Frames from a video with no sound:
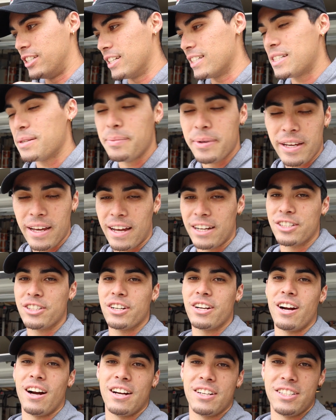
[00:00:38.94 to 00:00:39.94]
just to be
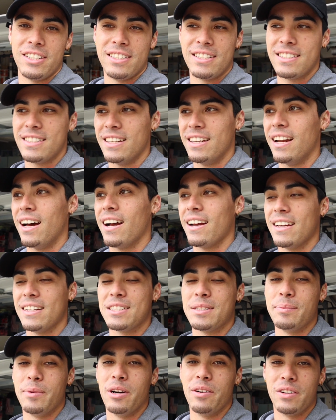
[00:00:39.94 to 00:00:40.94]
extra cautious to not
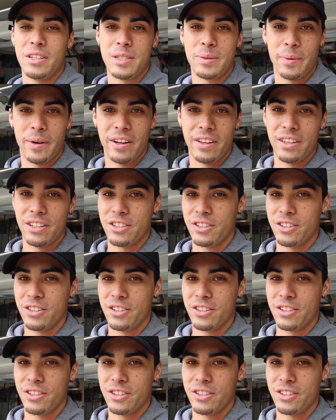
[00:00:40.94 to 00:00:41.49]
get some overspray on the